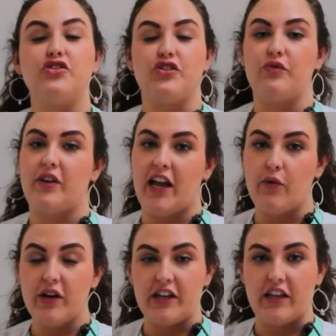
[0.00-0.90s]
So now
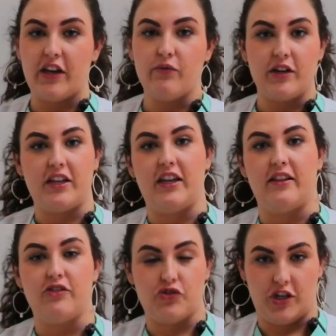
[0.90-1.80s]
we're gonna get ready in
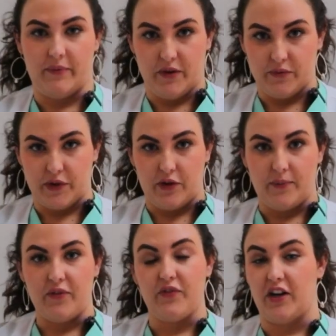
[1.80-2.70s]
the treatment
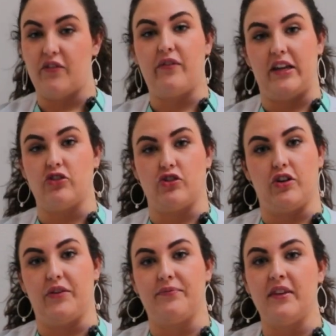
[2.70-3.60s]
room for a
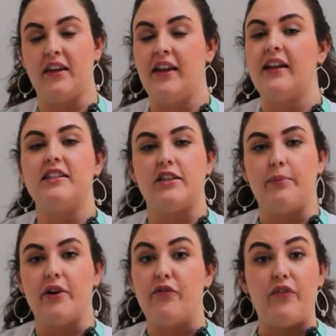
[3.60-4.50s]
facial. To
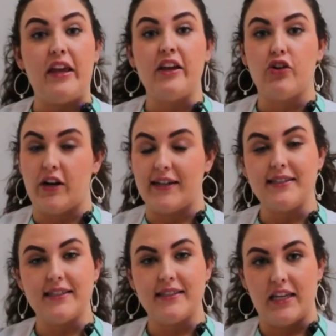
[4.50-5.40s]
prevent
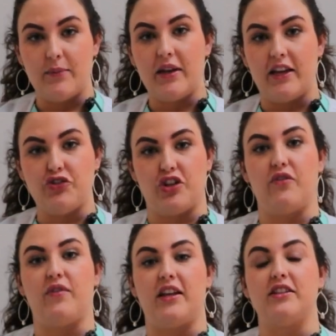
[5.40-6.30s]
cross-contamination
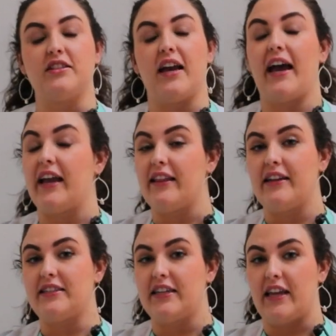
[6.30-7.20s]
events, I
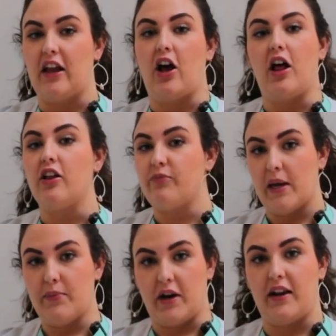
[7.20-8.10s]
like to get all of
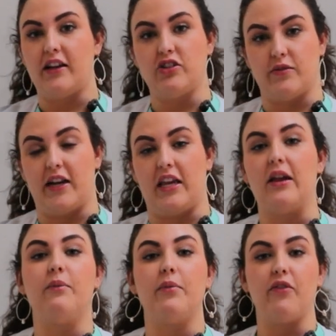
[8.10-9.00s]
my products
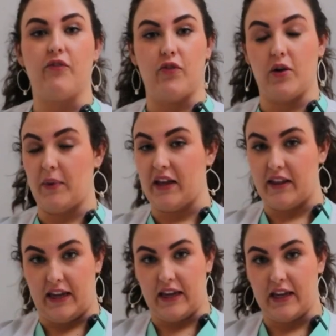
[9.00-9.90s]
ready before my
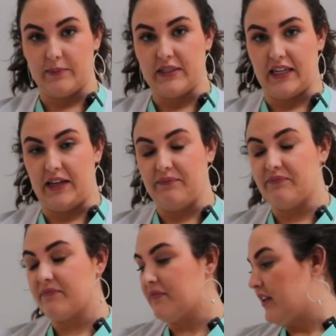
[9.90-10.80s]
client comes in.
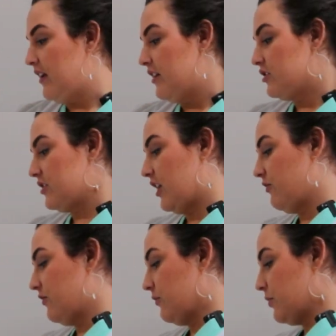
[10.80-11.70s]
So
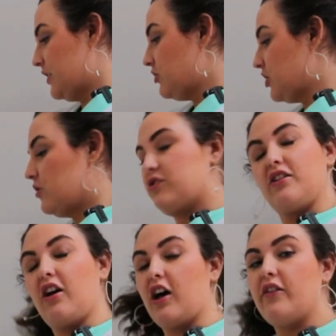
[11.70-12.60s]
I've
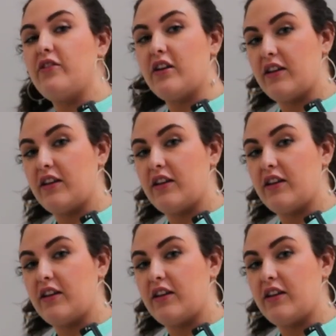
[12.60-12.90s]
pre-chosen all of the